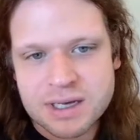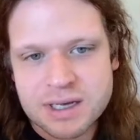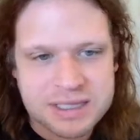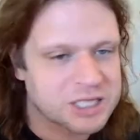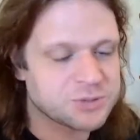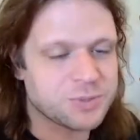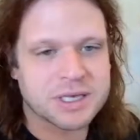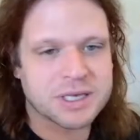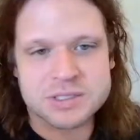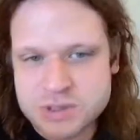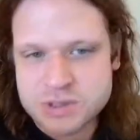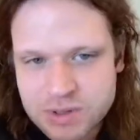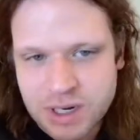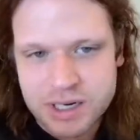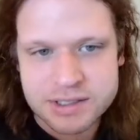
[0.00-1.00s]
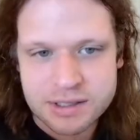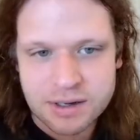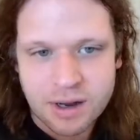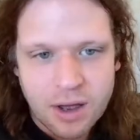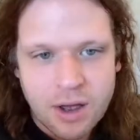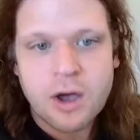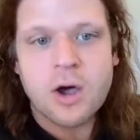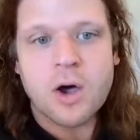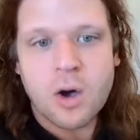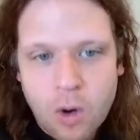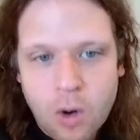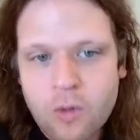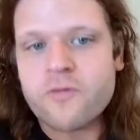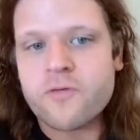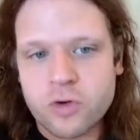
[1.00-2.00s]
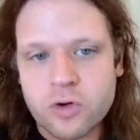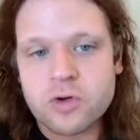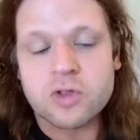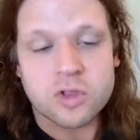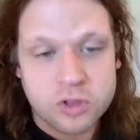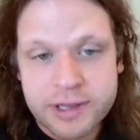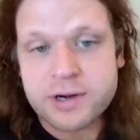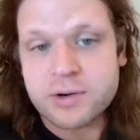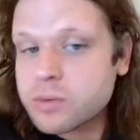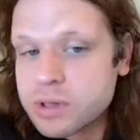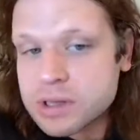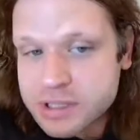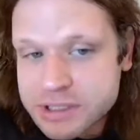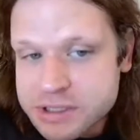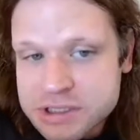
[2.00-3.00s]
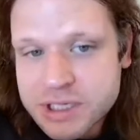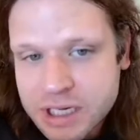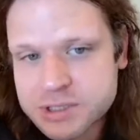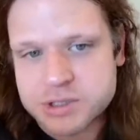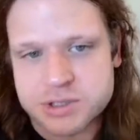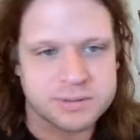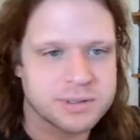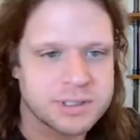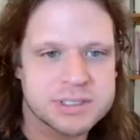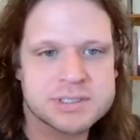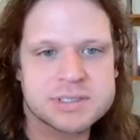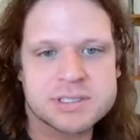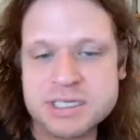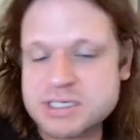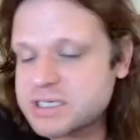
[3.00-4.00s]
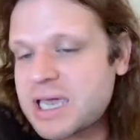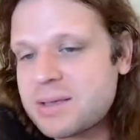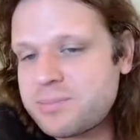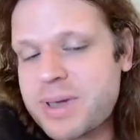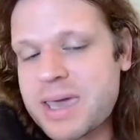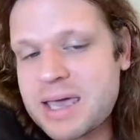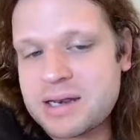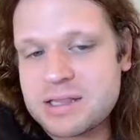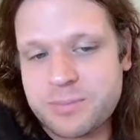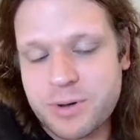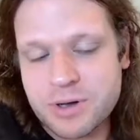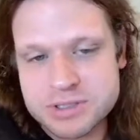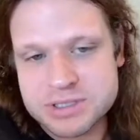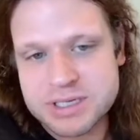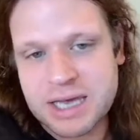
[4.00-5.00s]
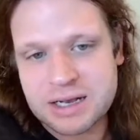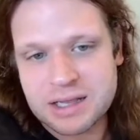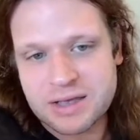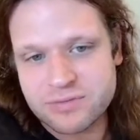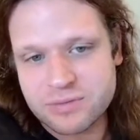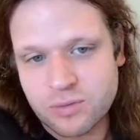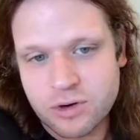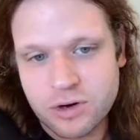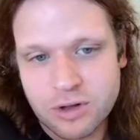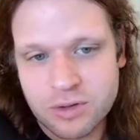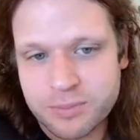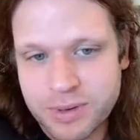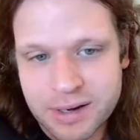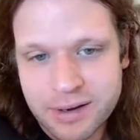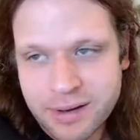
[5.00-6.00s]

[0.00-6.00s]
And that's been constructed over literally centuries. It's gotten bad in the post 9/11 world, but